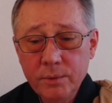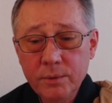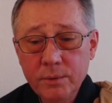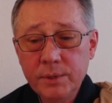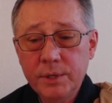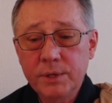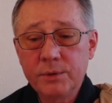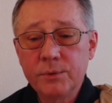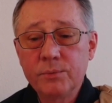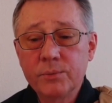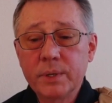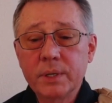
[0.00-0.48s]

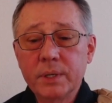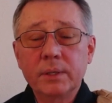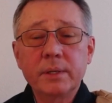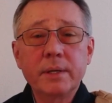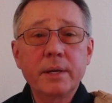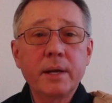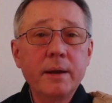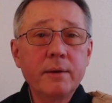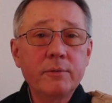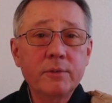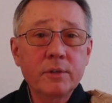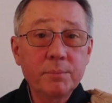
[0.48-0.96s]
you really
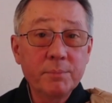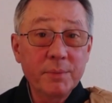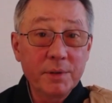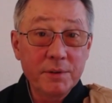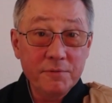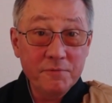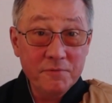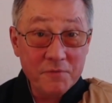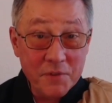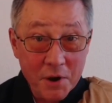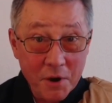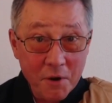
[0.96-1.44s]
have to be
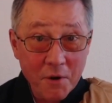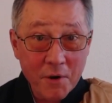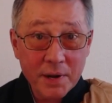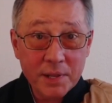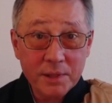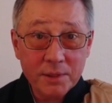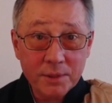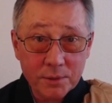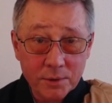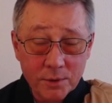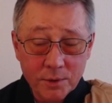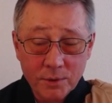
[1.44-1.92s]
very
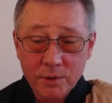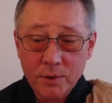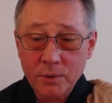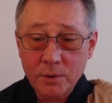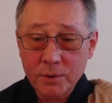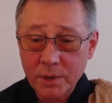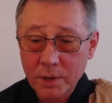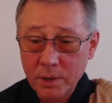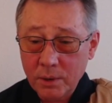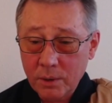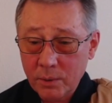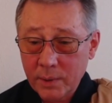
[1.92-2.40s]

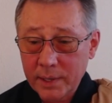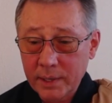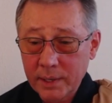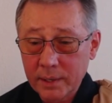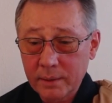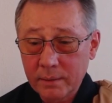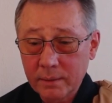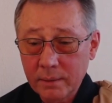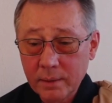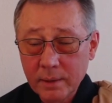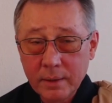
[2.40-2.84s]
thoroughgoing.